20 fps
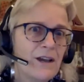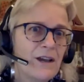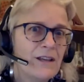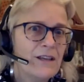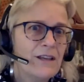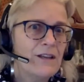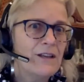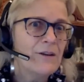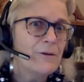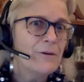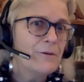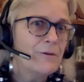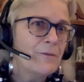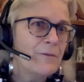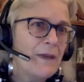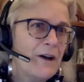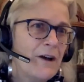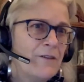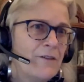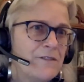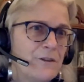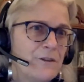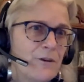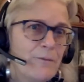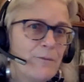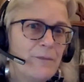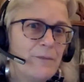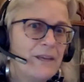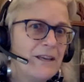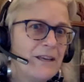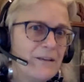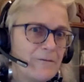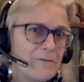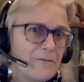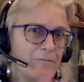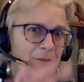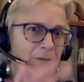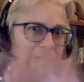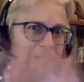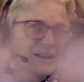You know, elves are a big,
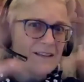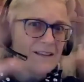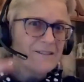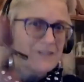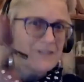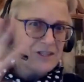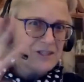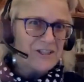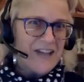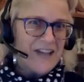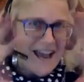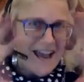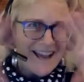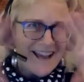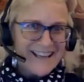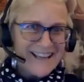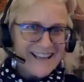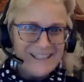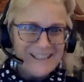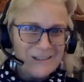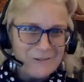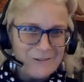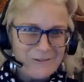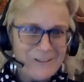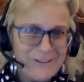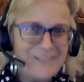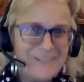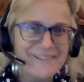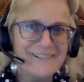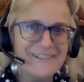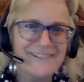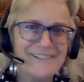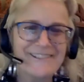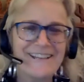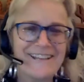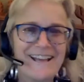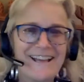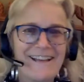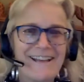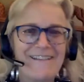big, shaggy field,
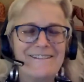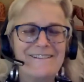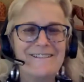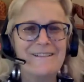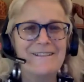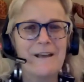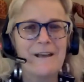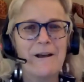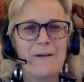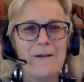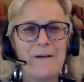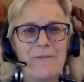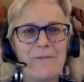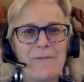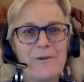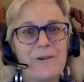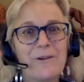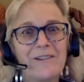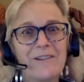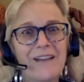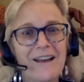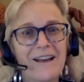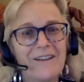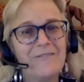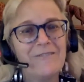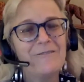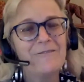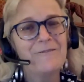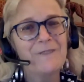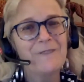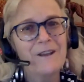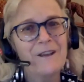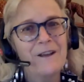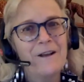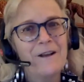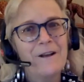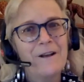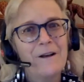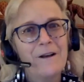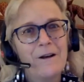and um, there are a lot of
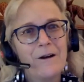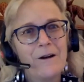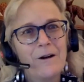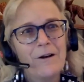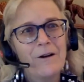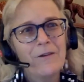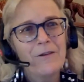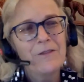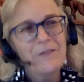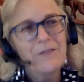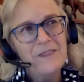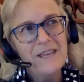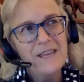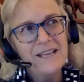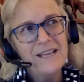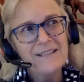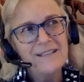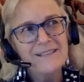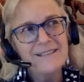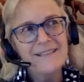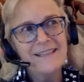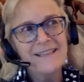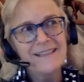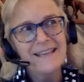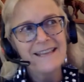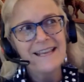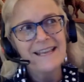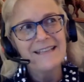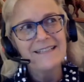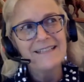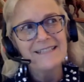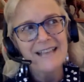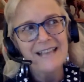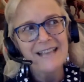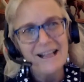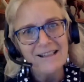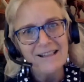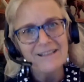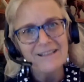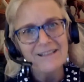things that they
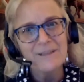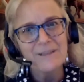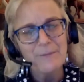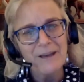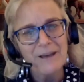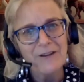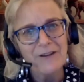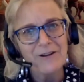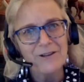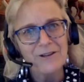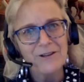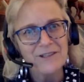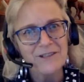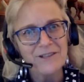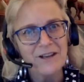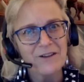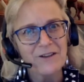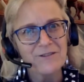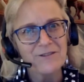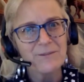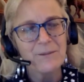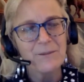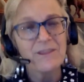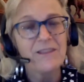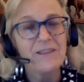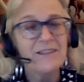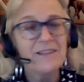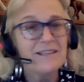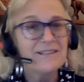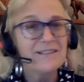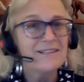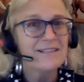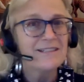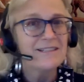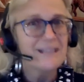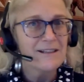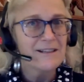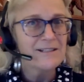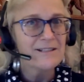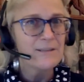tell us about ourselves, but the things they
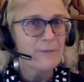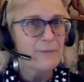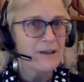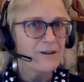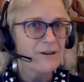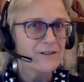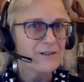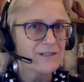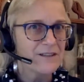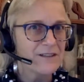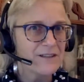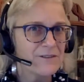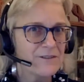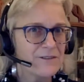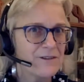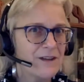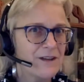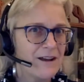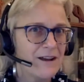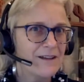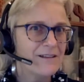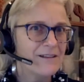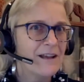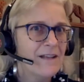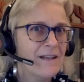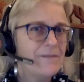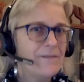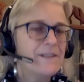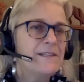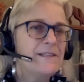tell us about ourselves are not, this is